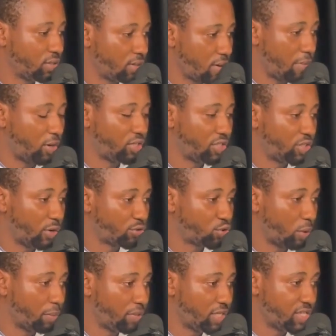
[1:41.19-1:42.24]
about the deed of
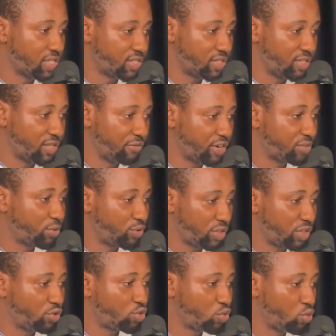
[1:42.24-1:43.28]
sublease, the difference between
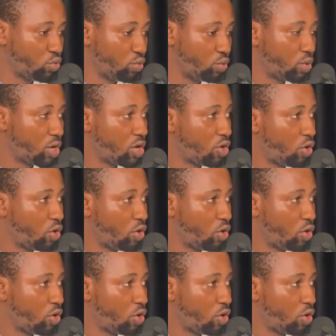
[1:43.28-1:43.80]
the two,